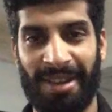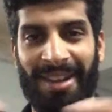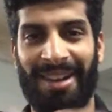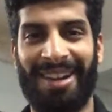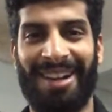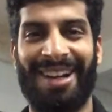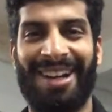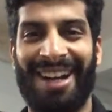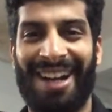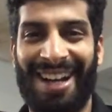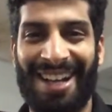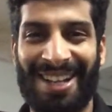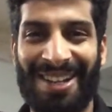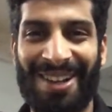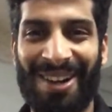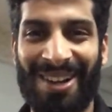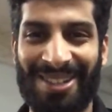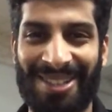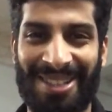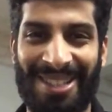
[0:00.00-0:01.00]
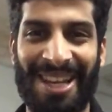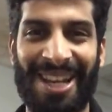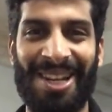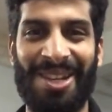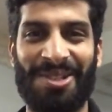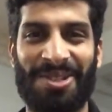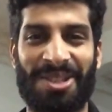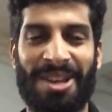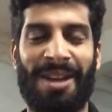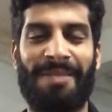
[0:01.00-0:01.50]
I gotta tell
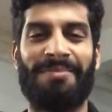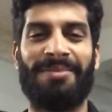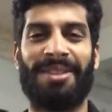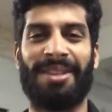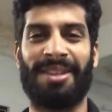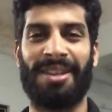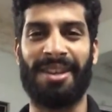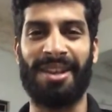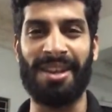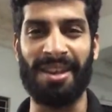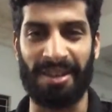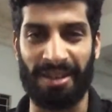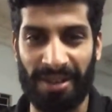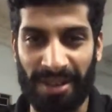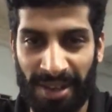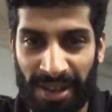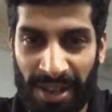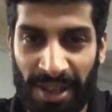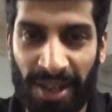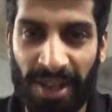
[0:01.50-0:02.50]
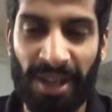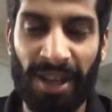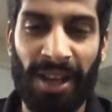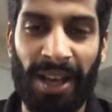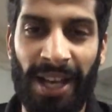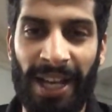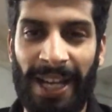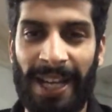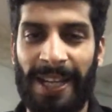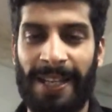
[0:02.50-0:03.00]
you something here,
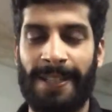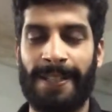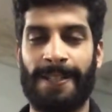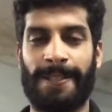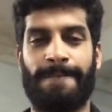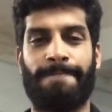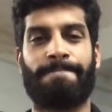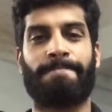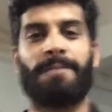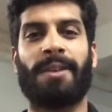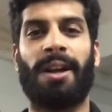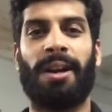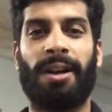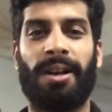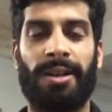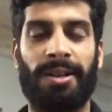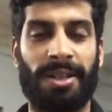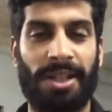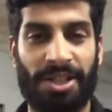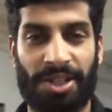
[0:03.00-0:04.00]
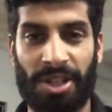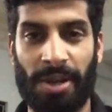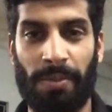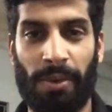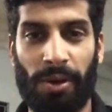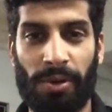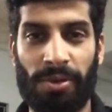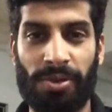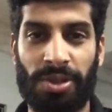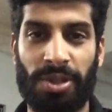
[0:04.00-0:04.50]
and it's
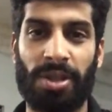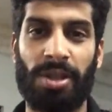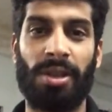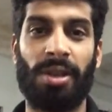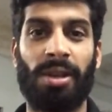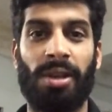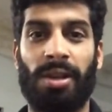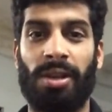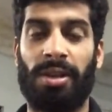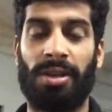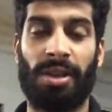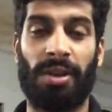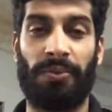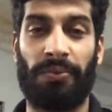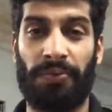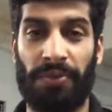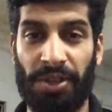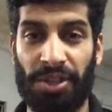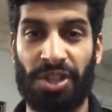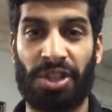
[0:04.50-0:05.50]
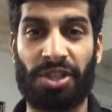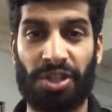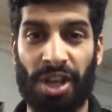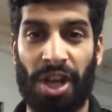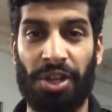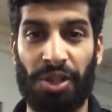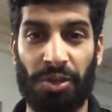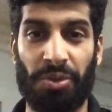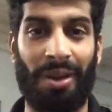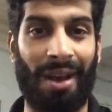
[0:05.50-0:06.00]
about the physics
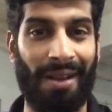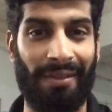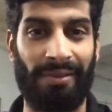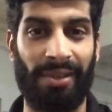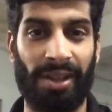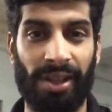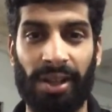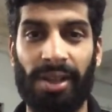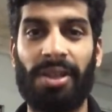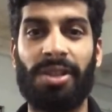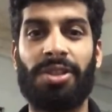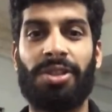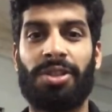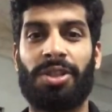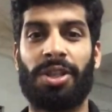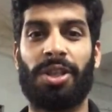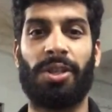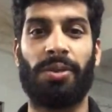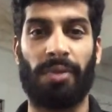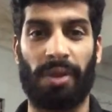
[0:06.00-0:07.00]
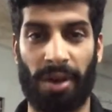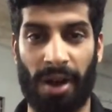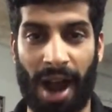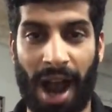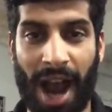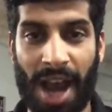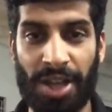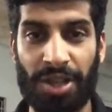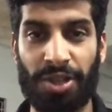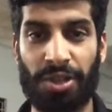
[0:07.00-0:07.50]
that you have learned in your
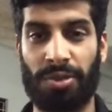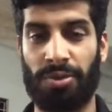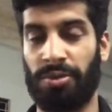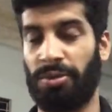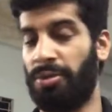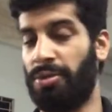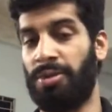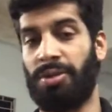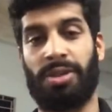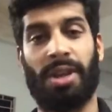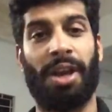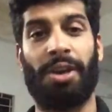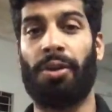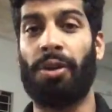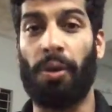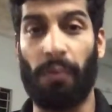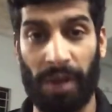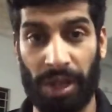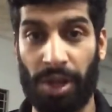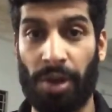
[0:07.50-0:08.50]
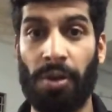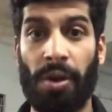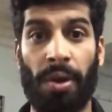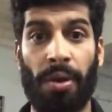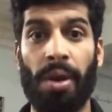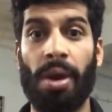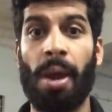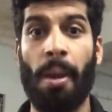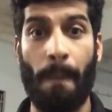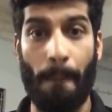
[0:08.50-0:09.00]
high school. So I don't know whether
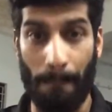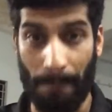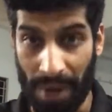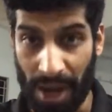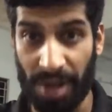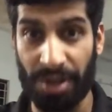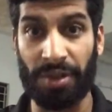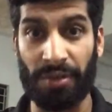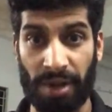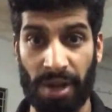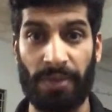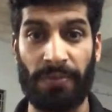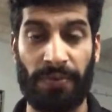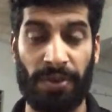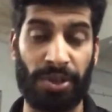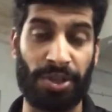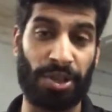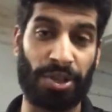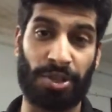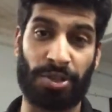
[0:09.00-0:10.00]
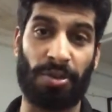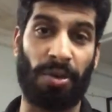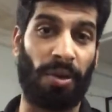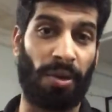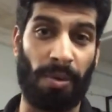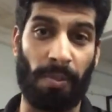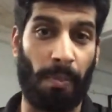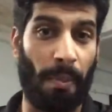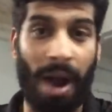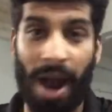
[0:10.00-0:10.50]
you're majoring in physics
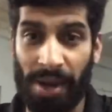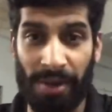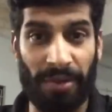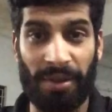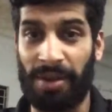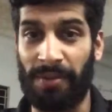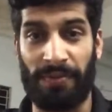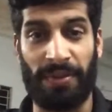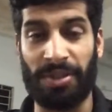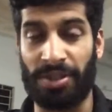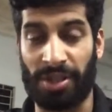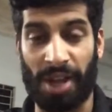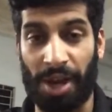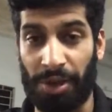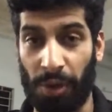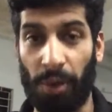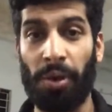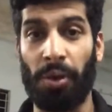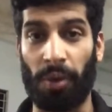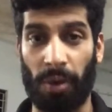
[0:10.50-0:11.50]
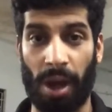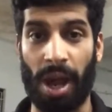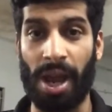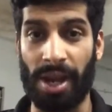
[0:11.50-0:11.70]
or minor in physics, I don't know.